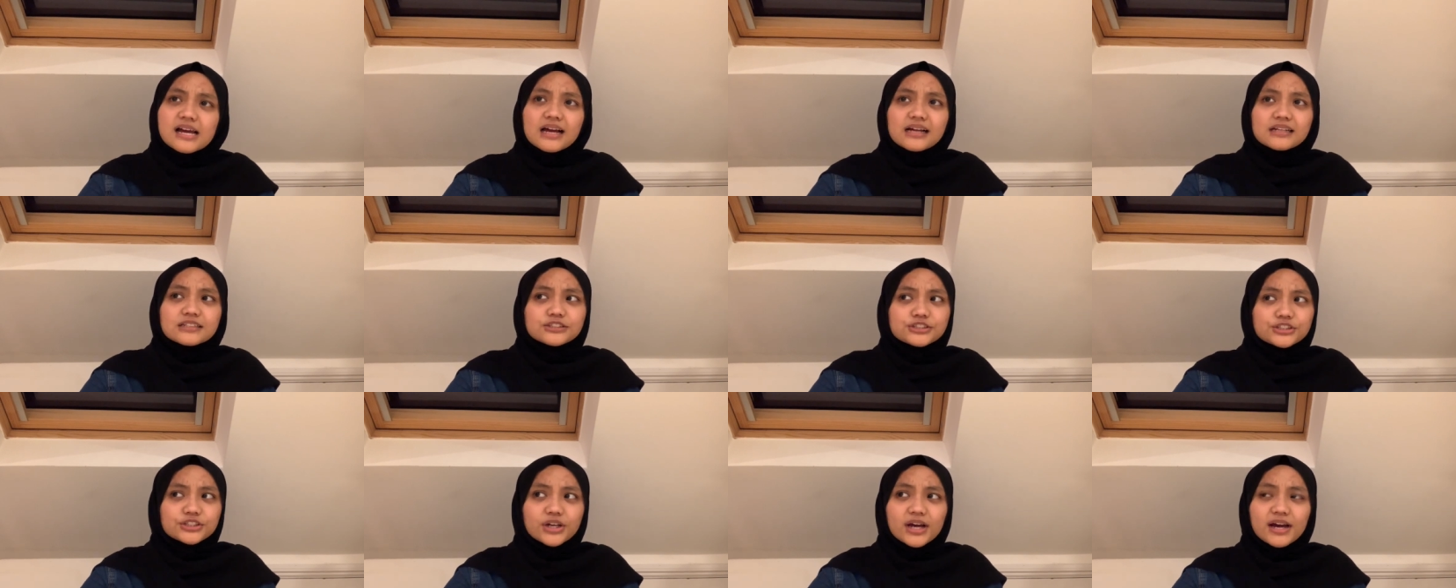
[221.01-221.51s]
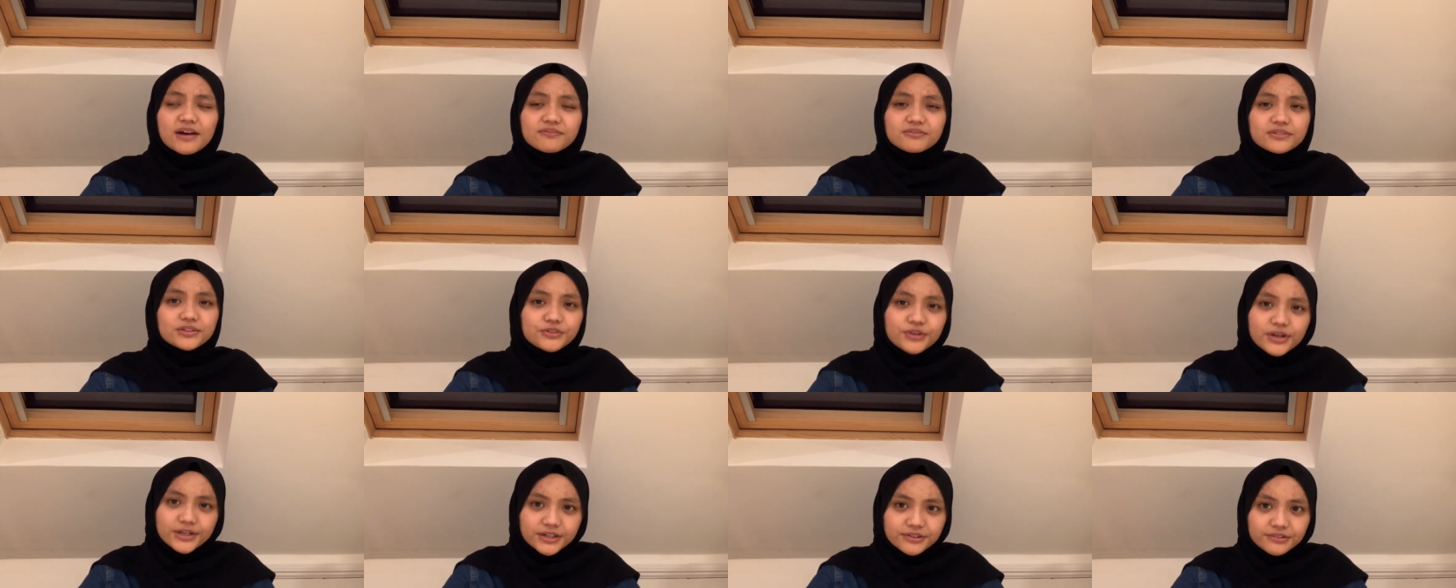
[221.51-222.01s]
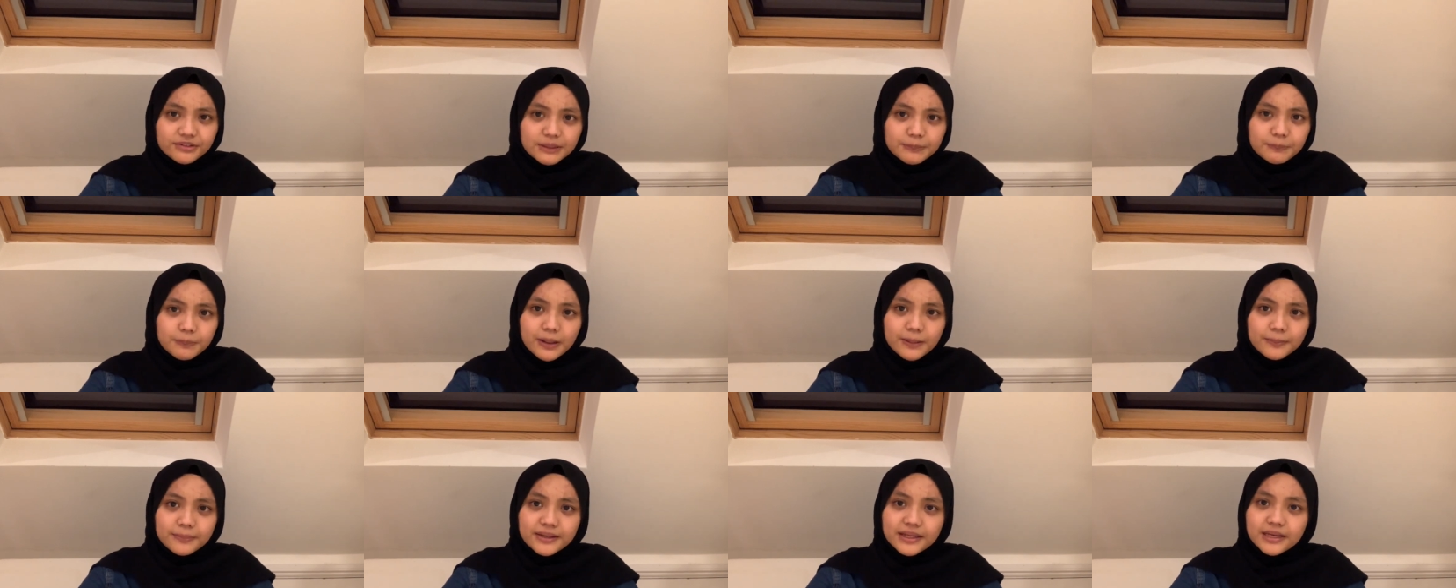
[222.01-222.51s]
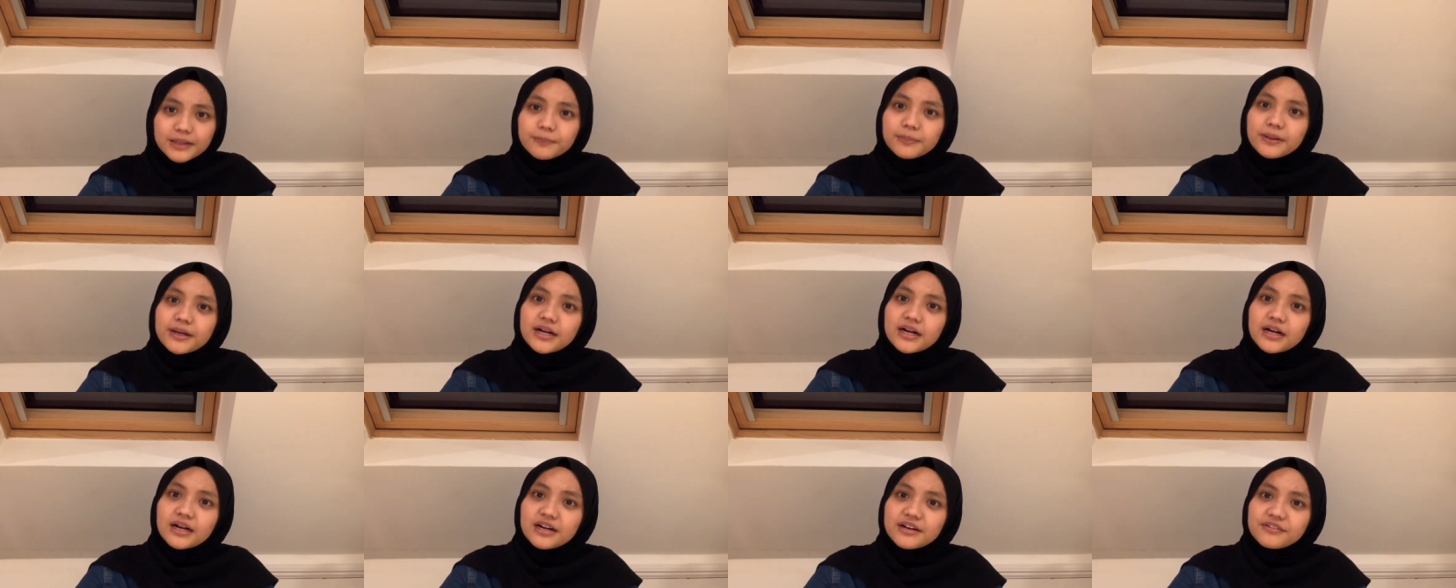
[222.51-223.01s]
do you have the Dragon Republic by
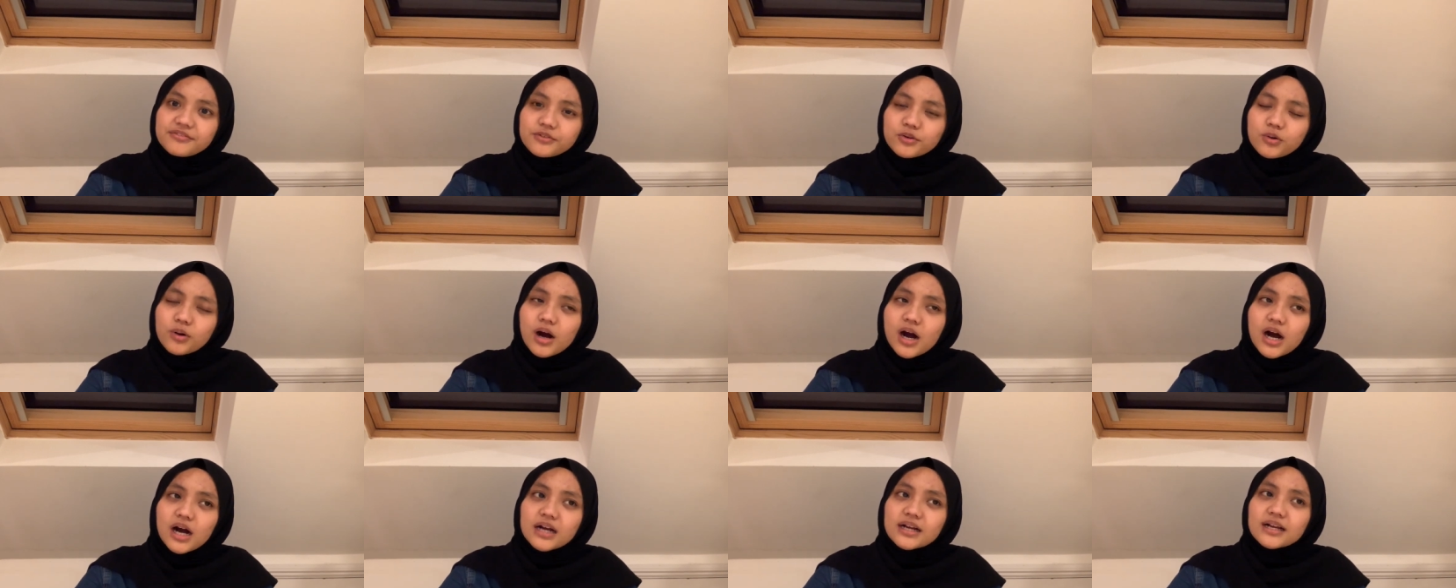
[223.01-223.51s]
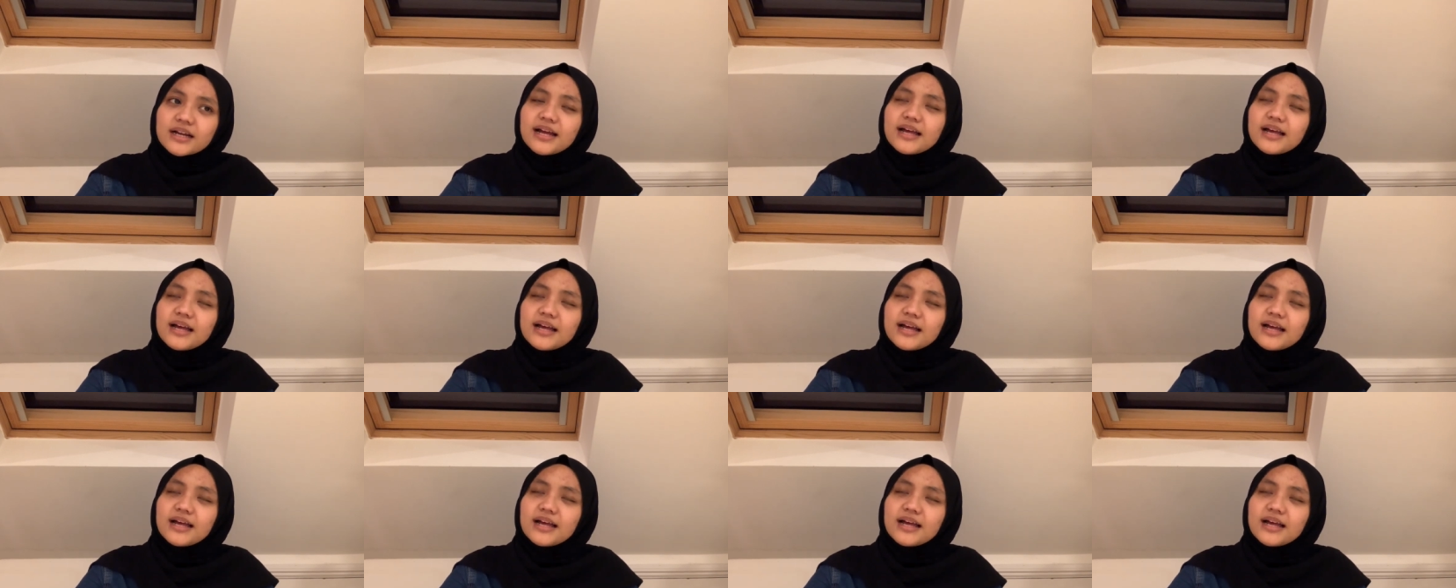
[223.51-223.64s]
RF Kuang?